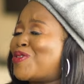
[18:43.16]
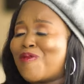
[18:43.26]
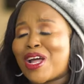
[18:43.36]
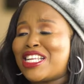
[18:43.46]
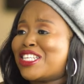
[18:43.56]

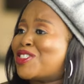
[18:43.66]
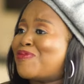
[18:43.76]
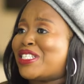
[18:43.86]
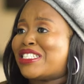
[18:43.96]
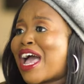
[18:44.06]
doing what needed
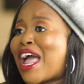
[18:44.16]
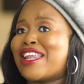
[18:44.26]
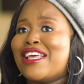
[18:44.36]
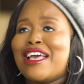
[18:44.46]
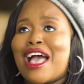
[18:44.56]
to be
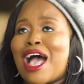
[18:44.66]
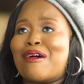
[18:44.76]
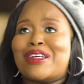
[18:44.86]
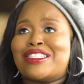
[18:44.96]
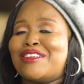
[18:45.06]
done.
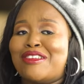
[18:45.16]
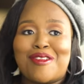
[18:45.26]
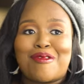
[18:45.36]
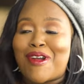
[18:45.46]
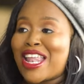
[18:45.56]
I was, you
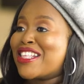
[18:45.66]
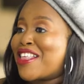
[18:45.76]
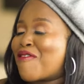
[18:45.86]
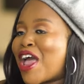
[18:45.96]
know, running the